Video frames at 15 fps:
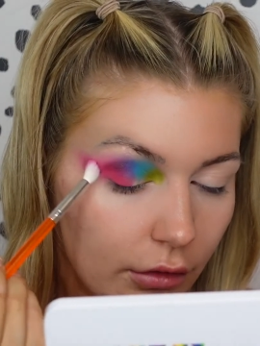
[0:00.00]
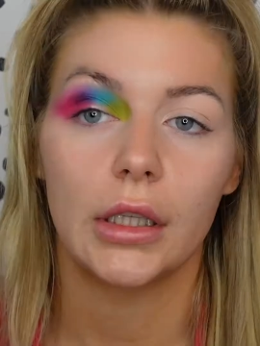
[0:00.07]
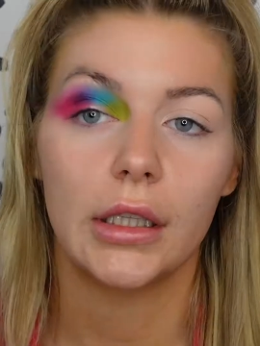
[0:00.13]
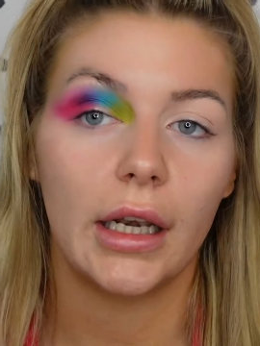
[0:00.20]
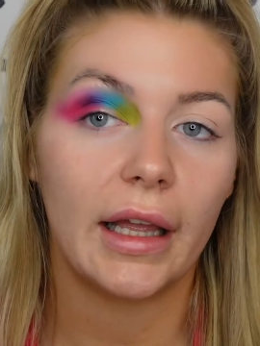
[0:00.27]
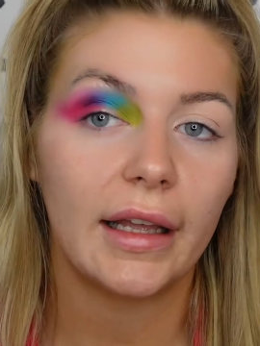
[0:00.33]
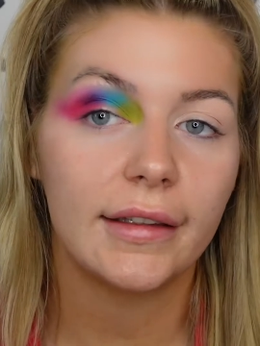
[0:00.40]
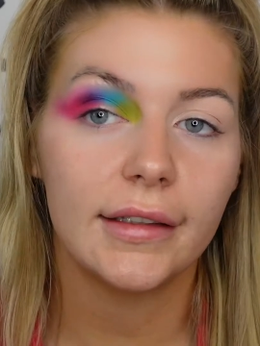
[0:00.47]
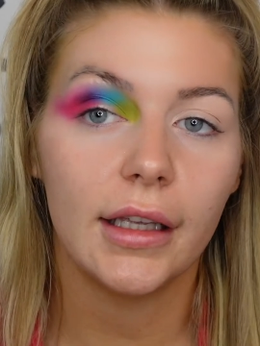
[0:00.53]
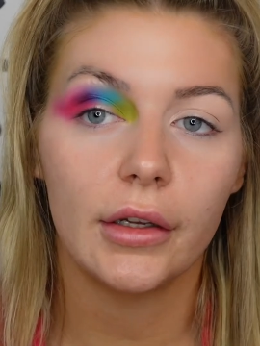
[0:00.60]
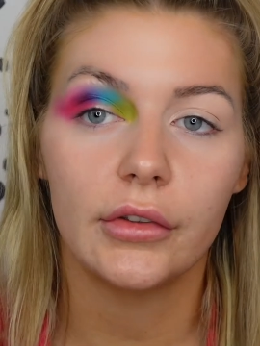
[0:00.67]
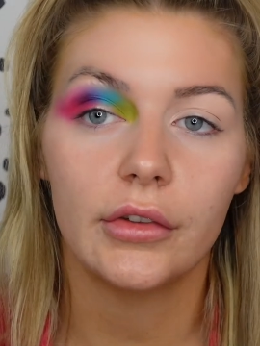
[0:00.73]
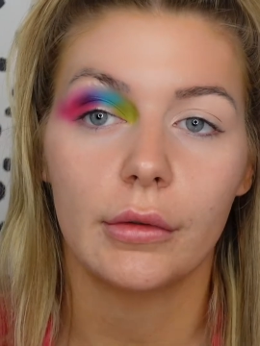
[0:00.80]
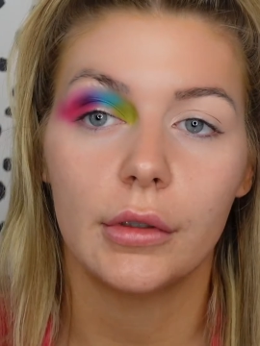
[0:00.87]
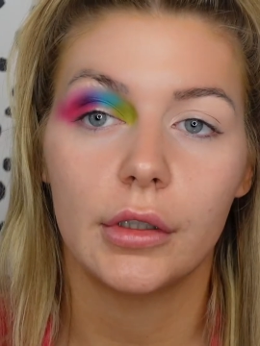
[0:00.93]
Like so.
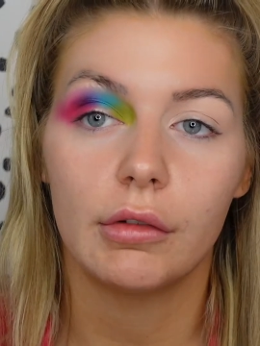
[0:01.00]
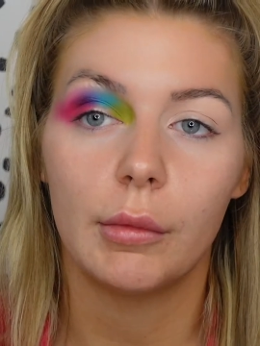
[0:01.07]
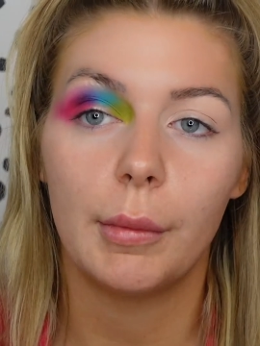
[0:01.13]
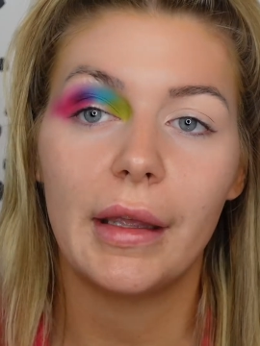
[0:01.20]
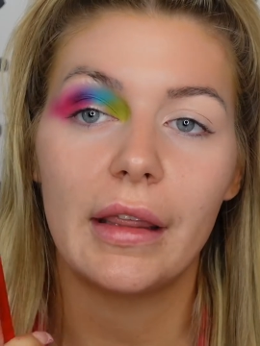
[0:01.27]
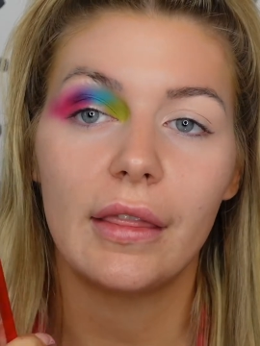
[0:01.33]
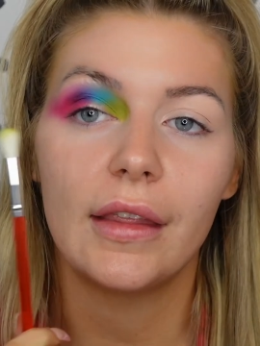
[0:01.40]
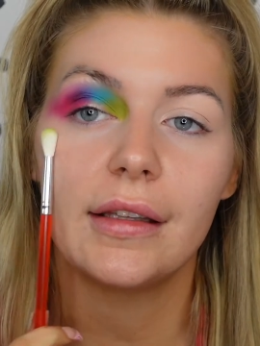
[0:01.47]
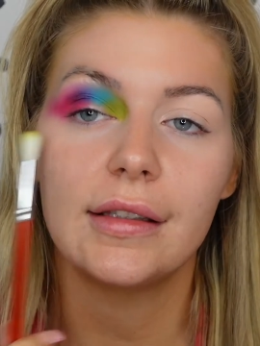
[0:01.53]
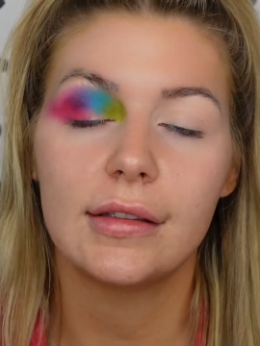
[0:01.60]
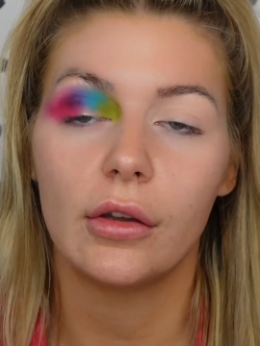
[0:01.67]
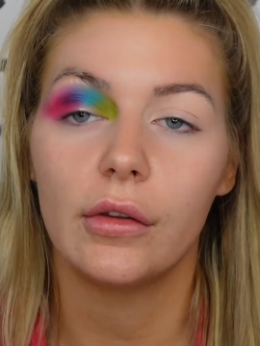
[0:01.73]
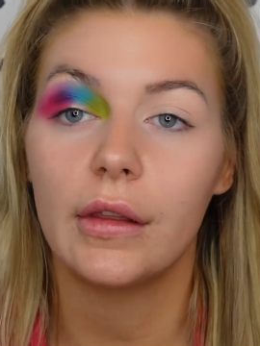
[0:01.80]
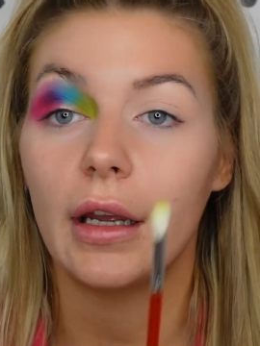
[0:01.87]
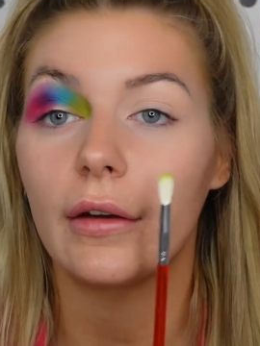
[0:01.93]
So I'm going to repeat this
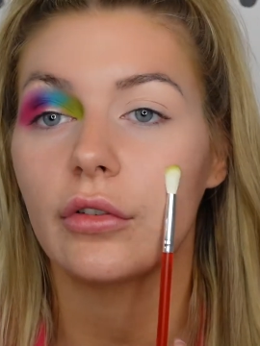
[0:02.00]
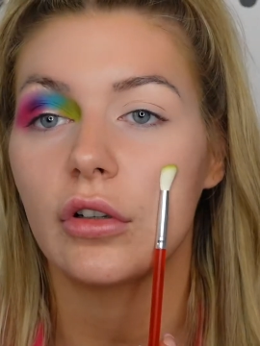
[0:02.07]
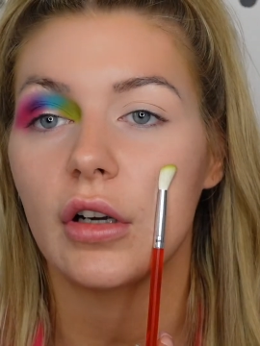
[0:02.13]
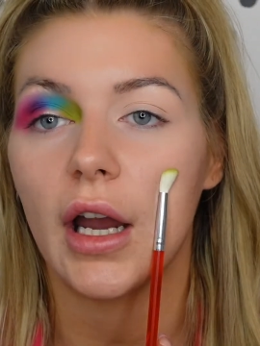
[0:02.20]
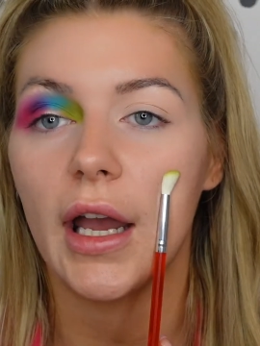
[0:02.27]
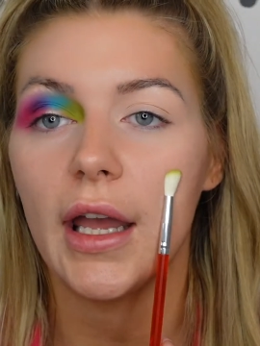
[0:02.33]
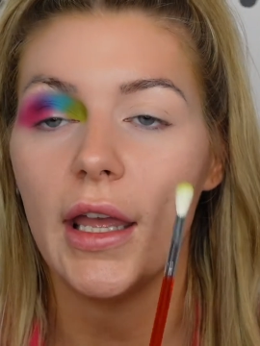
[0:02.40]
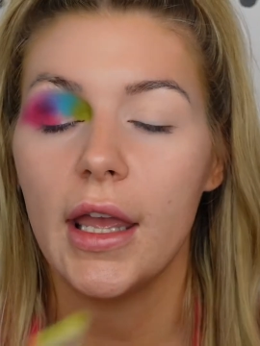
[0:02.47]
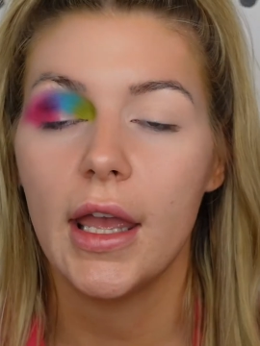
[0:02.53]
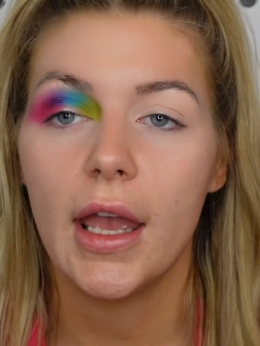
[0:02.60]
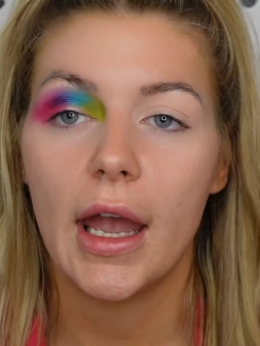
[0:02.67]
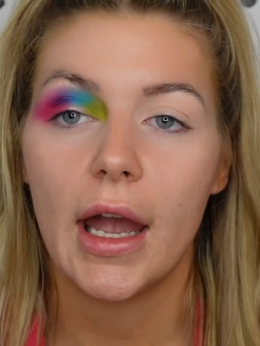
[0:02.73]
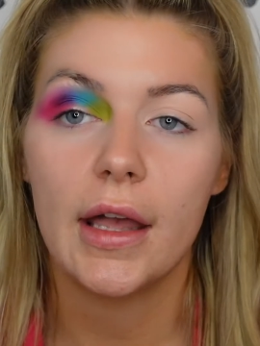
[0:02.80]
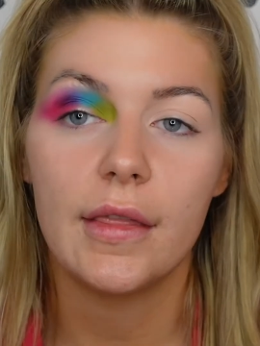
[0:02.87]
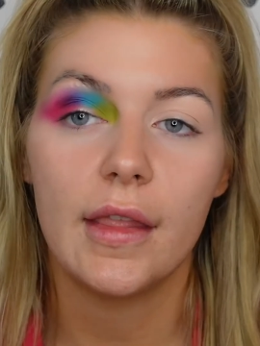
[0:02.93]
on the other eye,
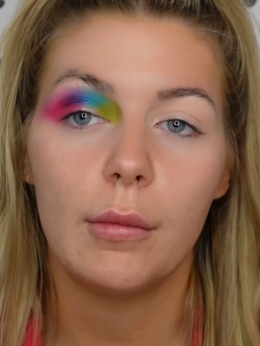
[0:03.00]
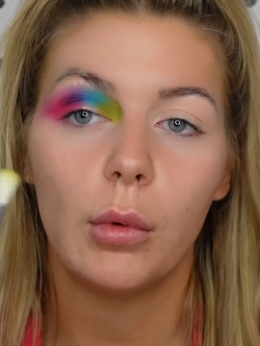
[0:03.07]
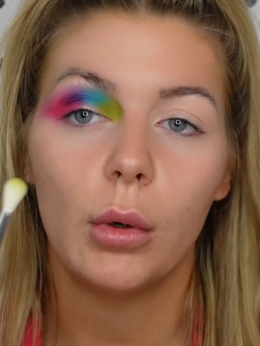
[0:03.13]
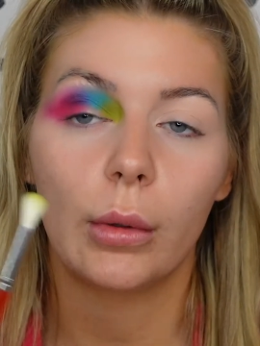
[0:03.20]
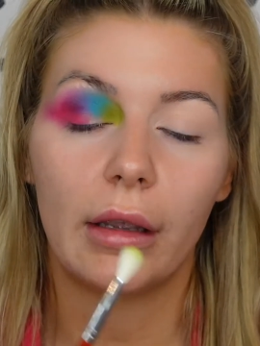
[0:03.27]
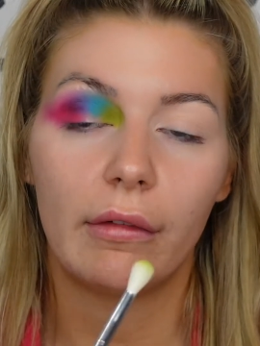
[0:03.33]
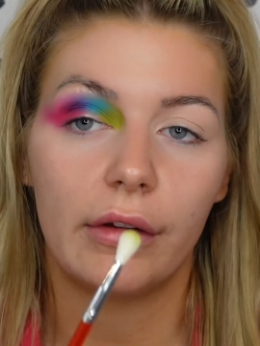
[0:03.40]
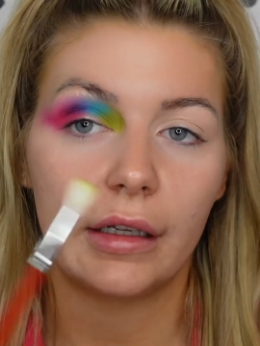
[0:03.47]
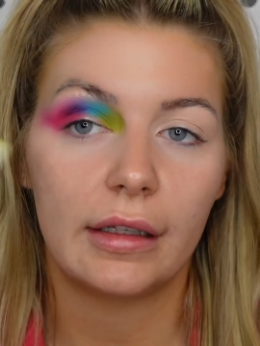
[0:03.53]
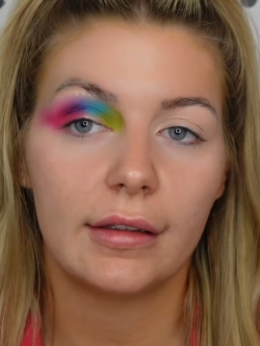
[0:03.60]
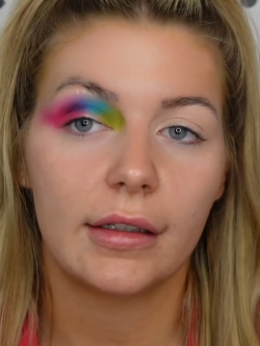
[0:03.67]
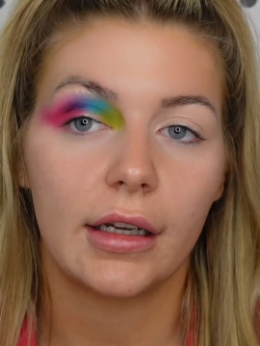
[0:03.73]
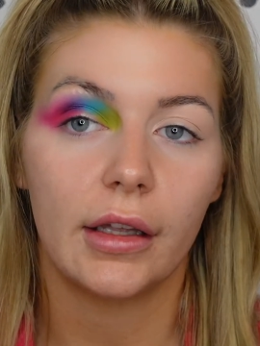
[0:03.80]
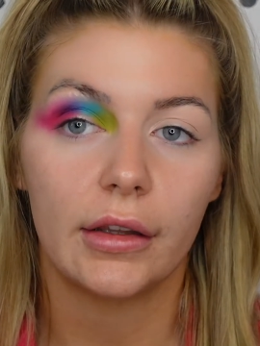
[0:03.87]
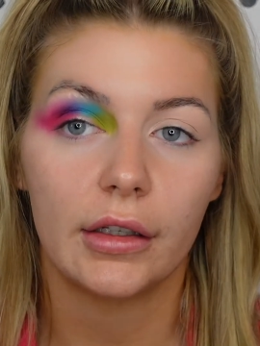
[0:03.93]
and then we'll get ready to cut the